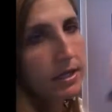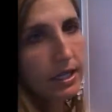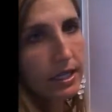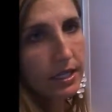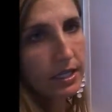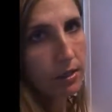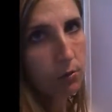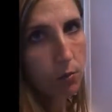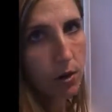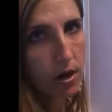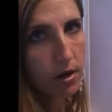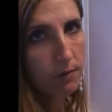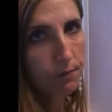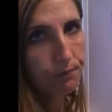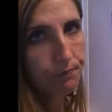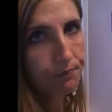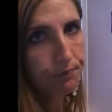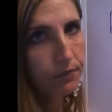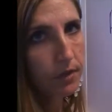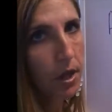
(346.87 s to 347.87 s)
anywhere,
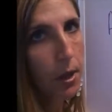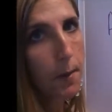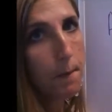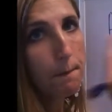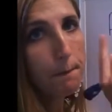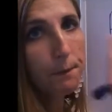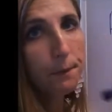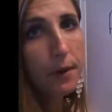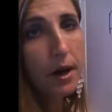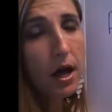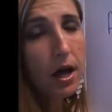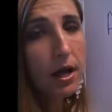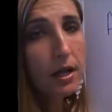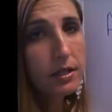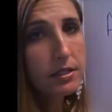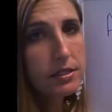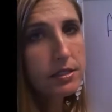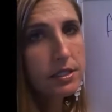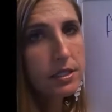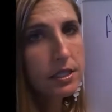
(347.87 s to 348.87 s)

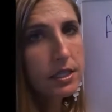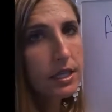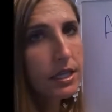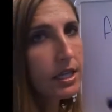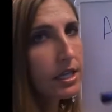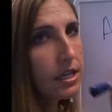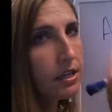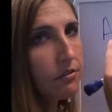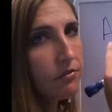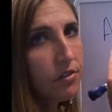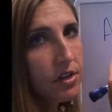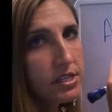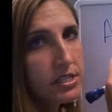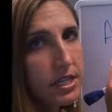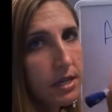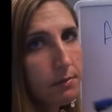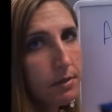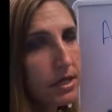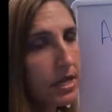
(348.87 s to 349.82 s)
but if I debit